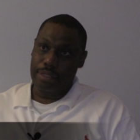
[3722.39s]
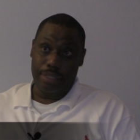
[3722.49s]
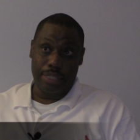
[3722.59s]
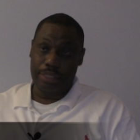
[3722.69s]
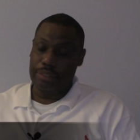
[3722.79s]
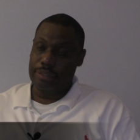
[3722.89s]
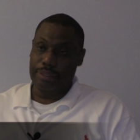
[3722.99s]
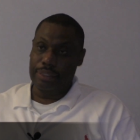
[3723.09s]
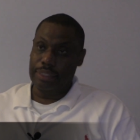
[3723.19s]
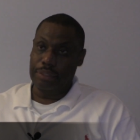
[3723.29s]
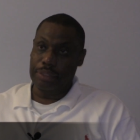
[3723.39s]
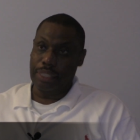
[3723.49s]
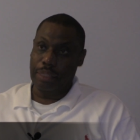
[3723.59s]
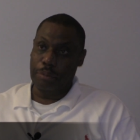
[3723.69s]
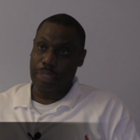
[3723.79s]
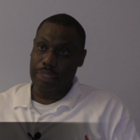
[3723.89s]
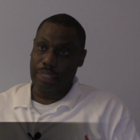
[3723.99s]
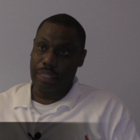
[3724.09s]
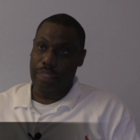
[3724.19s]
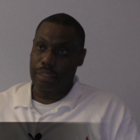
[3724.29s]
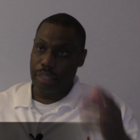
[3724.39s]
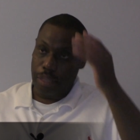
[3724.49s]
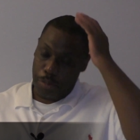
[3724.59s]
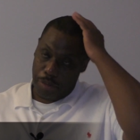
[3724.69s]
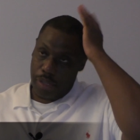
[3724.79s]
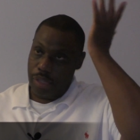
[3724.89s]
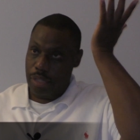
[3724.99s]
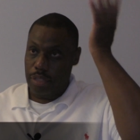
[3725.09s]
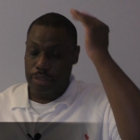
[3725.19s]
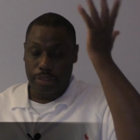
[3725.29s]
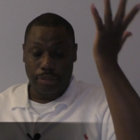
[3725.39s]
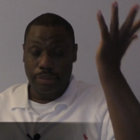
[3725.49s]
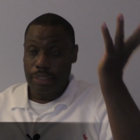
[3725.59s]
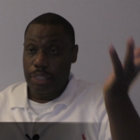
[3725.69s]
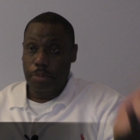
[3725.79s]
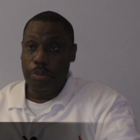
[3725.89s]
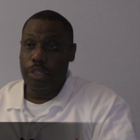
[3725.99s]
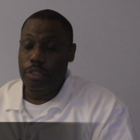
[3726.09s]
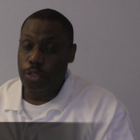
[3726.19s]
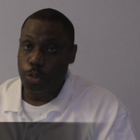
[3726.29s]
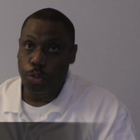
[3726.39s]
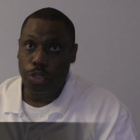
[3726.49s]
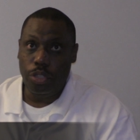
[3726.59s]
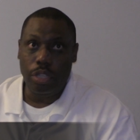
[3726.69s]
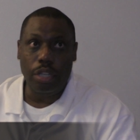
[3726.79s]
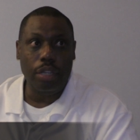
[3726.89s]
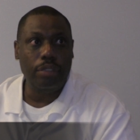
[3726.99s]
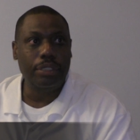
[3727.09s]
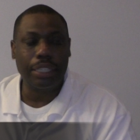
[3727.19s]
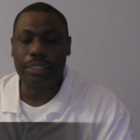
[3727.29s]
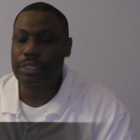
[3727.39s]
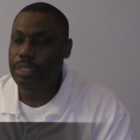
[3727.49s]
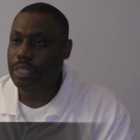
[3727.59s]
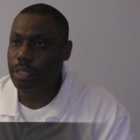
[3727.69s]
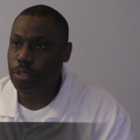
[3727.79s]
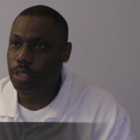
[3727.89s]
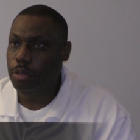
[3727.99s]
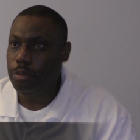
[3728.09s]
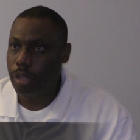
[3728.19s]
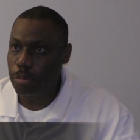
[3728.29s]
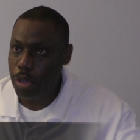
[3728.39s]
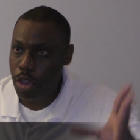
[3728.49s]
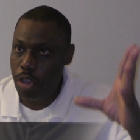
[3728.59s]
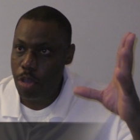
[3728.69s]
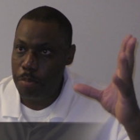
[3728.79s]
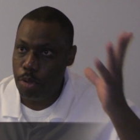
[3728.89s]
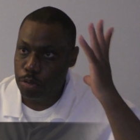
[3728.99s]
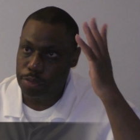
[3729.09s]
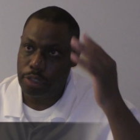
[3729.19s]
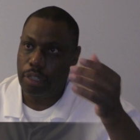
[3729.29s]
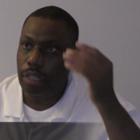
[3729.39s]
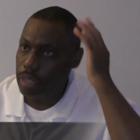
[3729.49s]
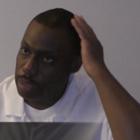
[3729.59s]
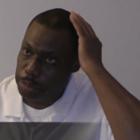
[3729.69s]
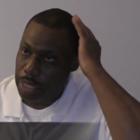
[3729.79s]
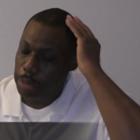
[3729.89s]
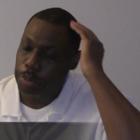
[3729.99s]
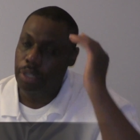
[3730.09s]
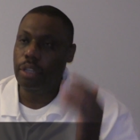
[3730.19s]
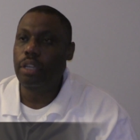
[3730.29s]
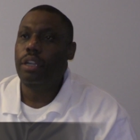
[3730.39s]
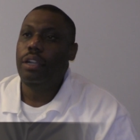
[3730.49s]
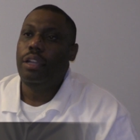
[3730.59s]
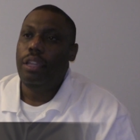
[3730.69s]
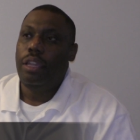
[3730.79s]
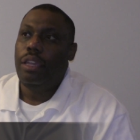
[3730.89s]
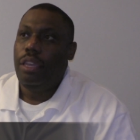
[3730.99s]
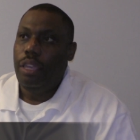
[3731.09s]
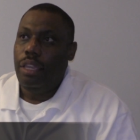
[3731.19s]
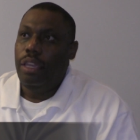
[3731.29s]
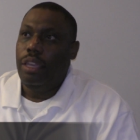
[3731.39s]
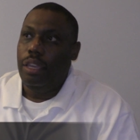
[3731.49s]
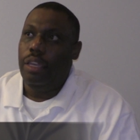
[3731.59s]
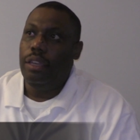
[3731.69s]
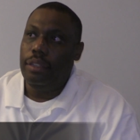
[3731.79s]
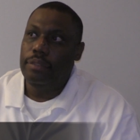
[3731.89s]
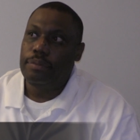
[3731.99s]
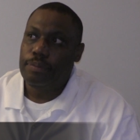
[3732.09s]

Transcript: just it never came back down. You know, when you like a tea kettle, boof, and that's what happened here. And